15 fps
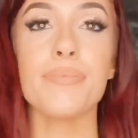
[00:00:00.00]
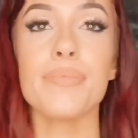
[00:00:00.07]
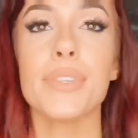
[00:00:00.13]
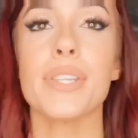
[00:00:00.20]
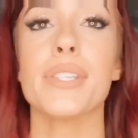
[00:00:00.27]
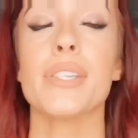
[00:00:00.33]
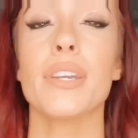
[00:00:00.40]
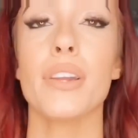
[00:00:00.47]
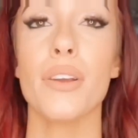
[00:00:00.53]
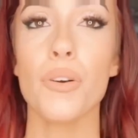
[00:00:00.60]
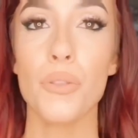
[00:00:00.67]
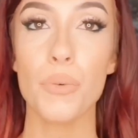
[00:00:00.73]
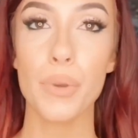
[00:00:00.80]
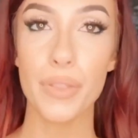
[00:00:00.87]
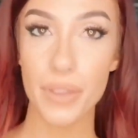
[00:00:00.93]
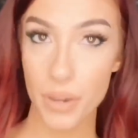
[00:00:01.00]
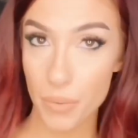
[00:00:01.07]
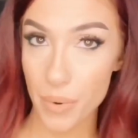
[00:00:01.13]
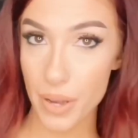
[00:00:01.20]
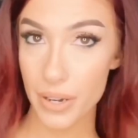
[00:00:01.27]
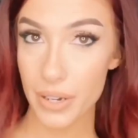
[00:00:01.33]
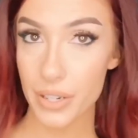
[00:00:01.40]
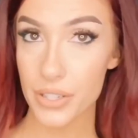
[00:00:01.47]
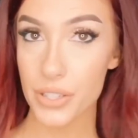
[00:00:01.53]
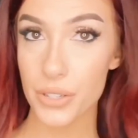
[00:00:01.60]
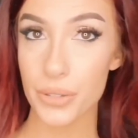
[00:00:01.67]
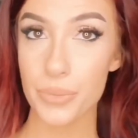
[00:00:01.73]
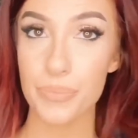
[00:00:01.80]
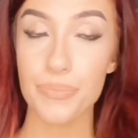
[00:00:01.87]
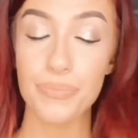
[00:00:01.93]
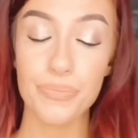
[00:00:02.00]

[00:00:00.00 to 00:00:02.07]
this didn't go the way that I wanted it to.